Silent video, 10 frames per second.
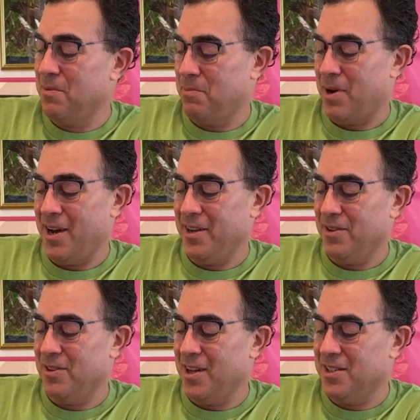
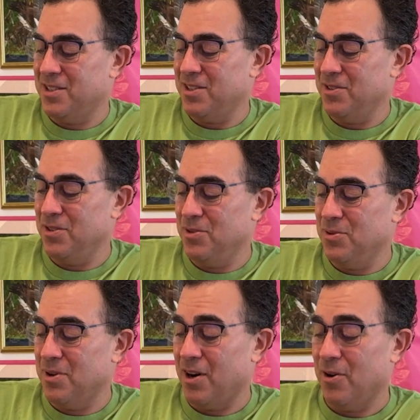pile until
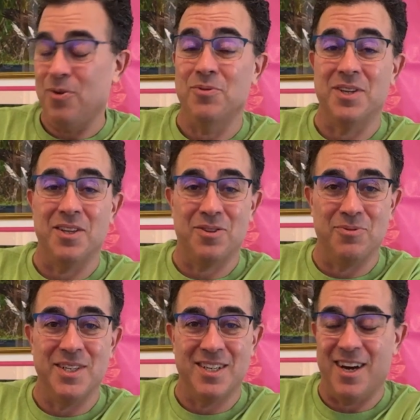you are holding
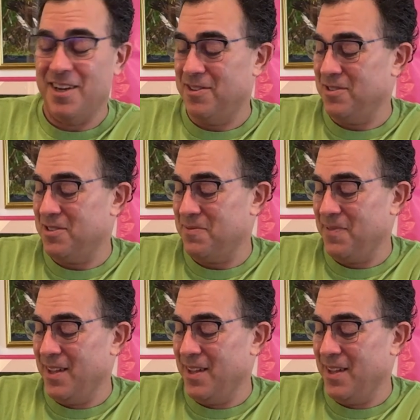3 tiles.